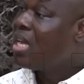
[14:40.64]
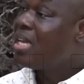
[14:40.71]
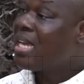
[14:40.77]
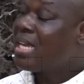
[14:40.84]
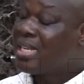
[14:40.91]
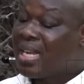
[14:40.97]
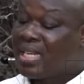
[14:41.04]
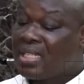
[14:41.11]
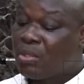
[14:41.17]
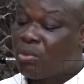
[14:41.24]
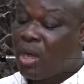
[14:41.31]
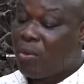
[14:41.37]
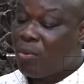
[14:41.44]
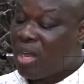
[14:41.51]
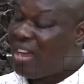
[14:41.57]
and that is
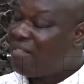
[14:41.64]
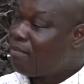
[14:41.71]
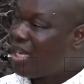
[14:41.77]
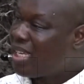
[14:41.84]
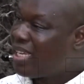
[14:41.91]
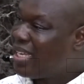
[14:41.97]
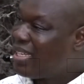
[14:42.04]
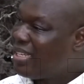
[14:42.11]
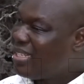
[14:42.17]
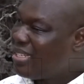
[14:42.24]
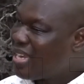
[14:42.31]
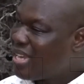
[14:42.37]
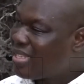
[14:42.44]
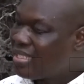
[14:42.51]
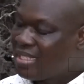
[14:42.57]
why we have market
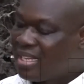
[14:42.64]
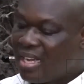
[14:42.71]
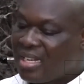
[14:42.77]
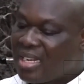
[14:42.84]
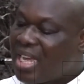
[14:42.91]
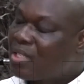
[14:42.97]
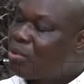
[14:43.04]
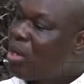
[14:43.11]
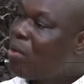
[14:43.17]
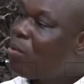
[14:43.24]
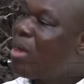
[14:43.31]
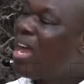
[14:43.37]
leaders. That's why we